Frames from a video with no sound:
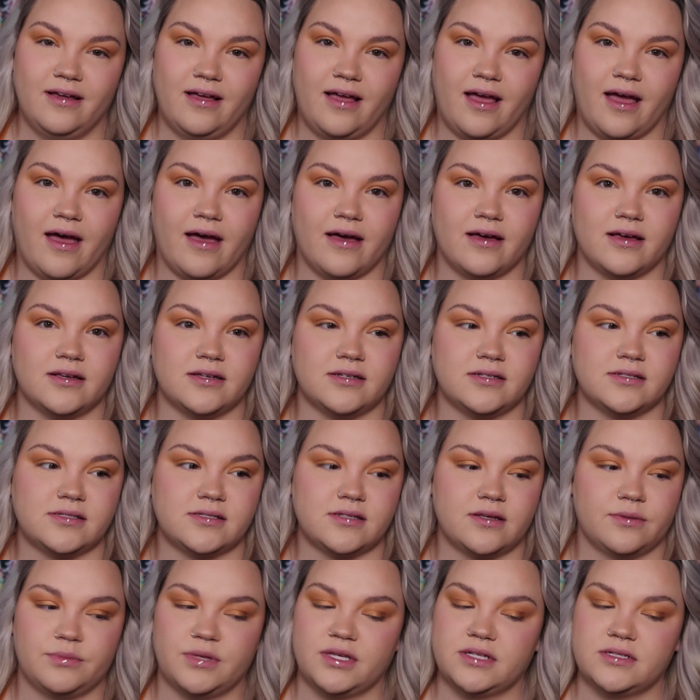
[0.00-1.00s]
as
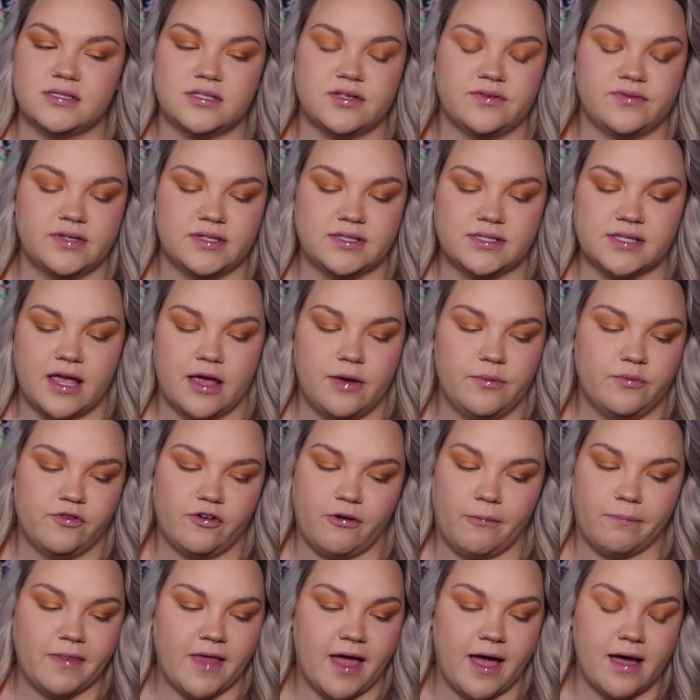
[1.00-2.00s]
a means of escape
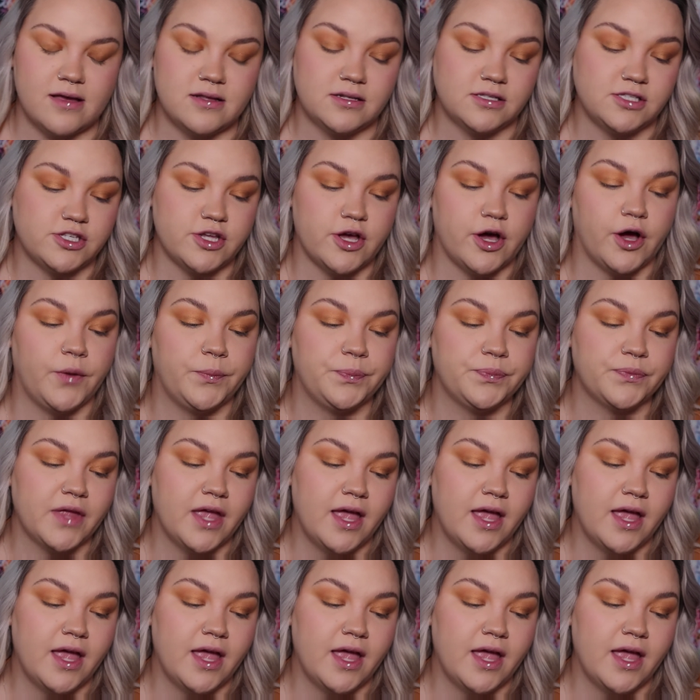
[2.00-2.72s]
from that. So